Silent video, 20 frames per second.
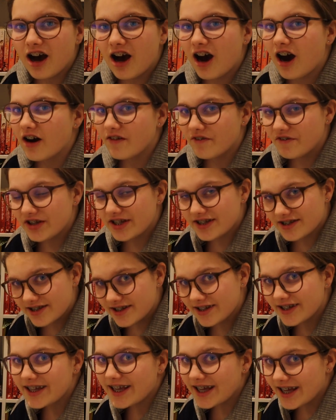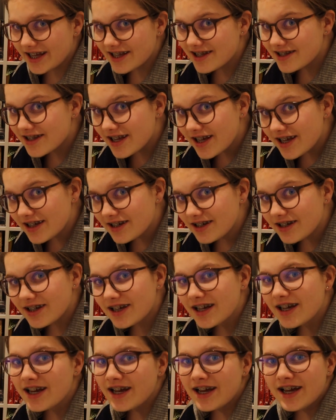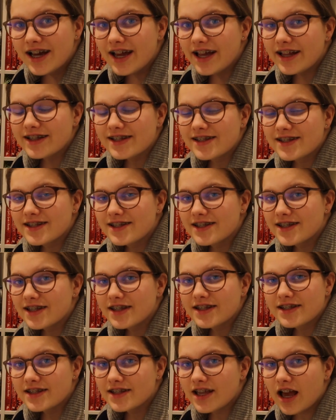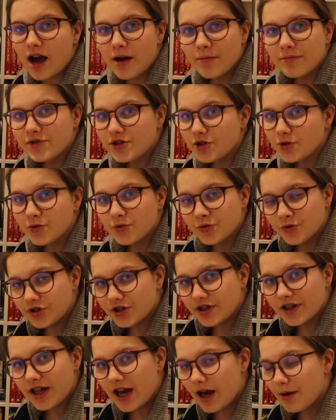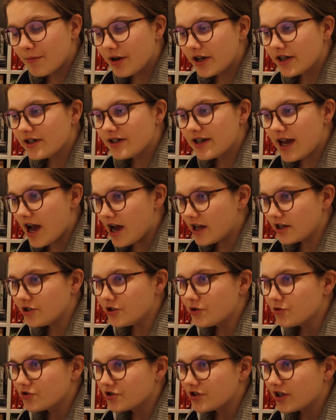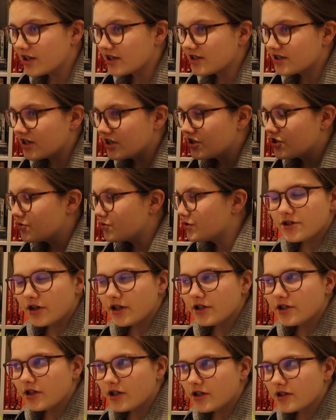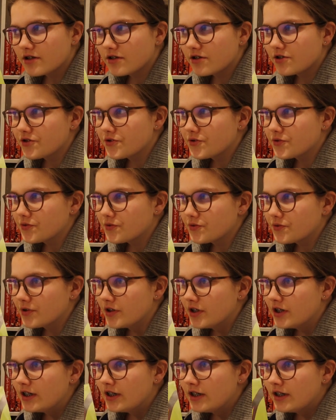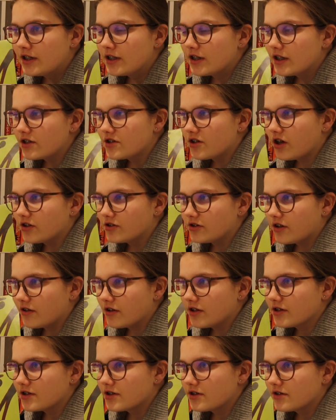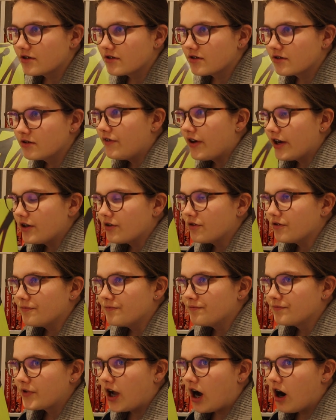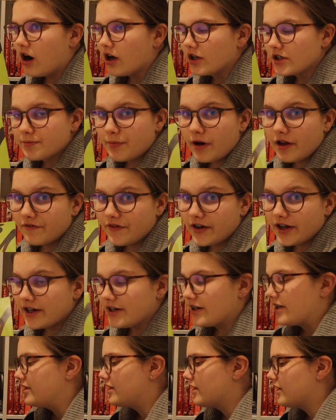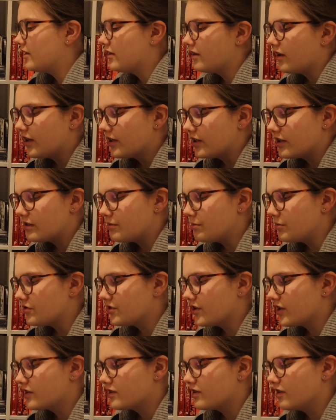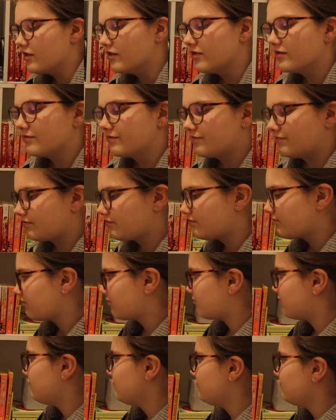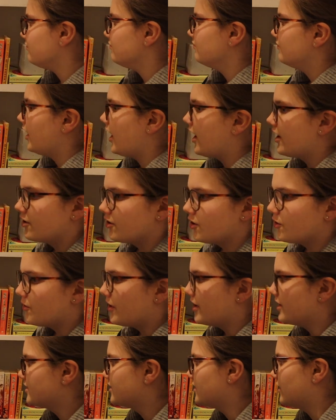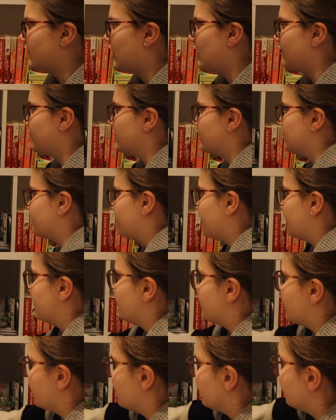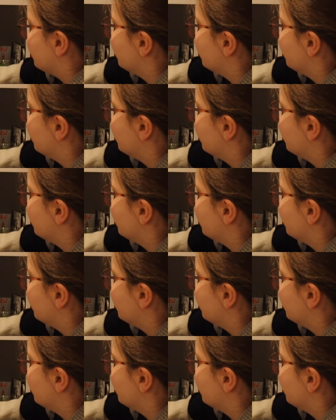Obviously isn't. It's some dude that my dad used to listen to. I tried to listen to the songs on this vinyl on Spotify and I didn't like his music, so I don't know why I still have this, but I do.